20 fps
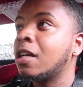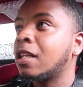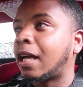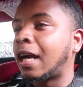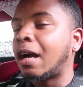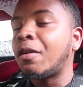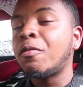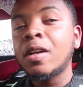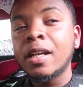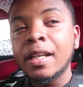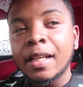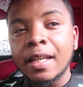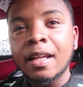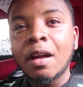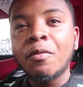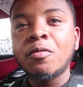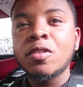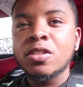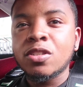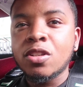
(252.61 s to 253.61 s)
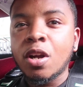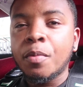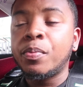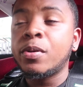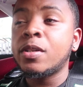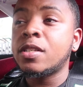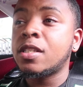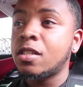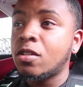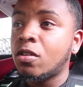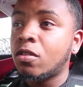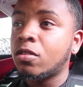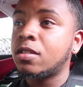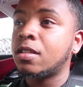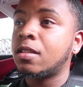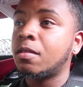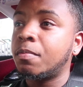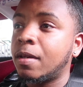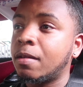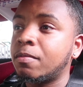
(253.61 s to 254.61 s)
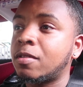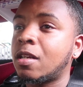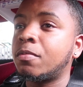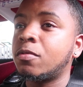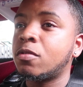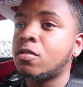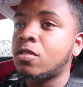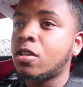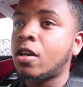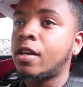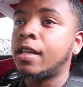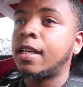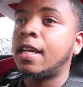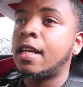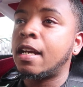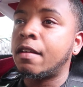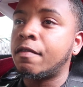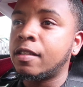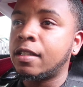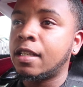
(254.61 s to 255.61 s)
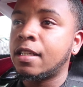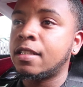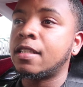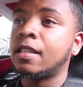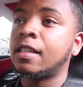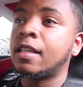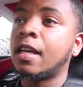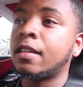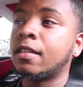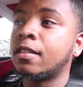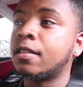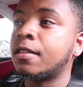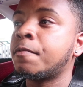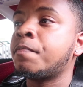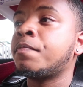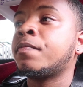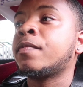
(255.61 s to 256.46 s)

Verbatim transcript: Like I want to get, I want to start pushing onto the B M W and start getting everything together.